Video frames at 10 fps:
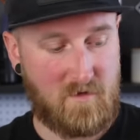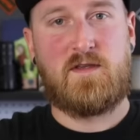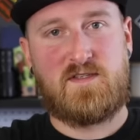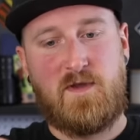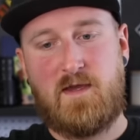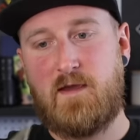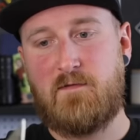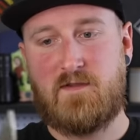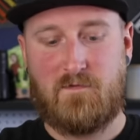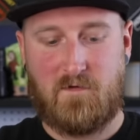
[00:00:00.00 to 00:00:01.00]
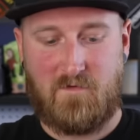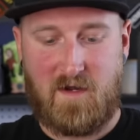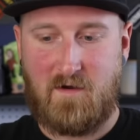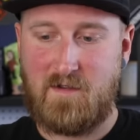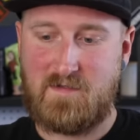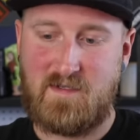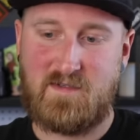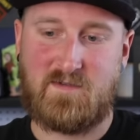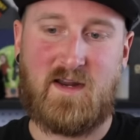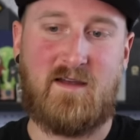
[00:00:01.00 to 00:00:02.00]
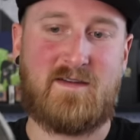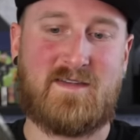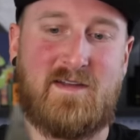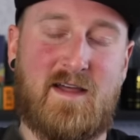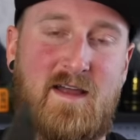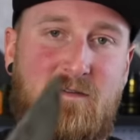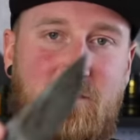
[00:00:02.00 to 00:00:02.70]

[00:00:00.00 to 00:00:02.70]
Speaking of different variances, right here is a lighter